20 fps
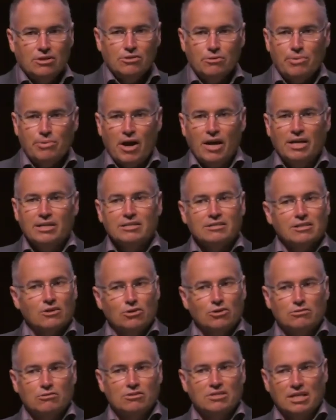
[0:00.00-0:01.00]
You probably need to
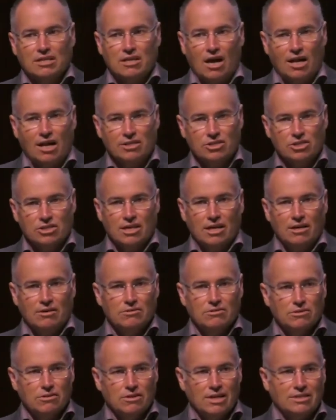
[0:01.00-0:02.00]
go through technology now.
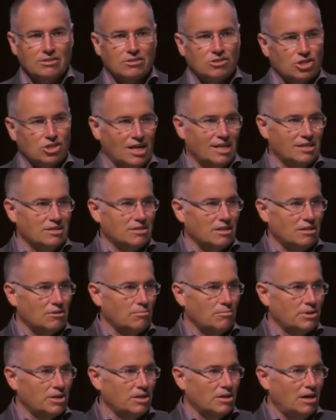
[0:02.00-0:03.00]
So that's changed a
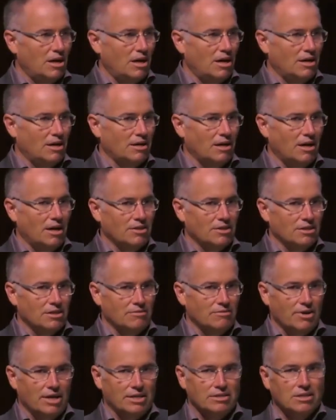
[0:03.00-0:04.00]
little bit on the
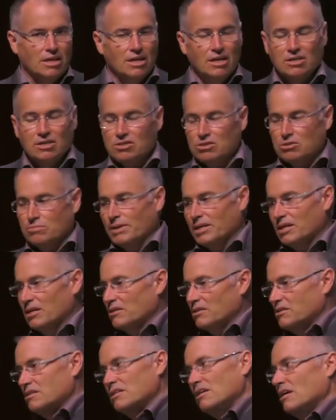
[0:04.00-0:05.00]
advice, just
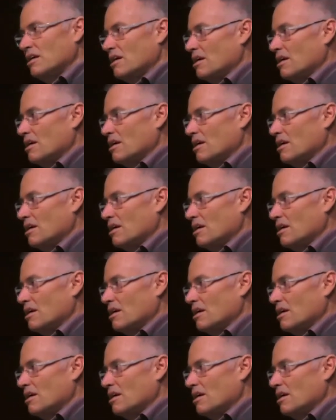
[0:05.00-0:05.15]
because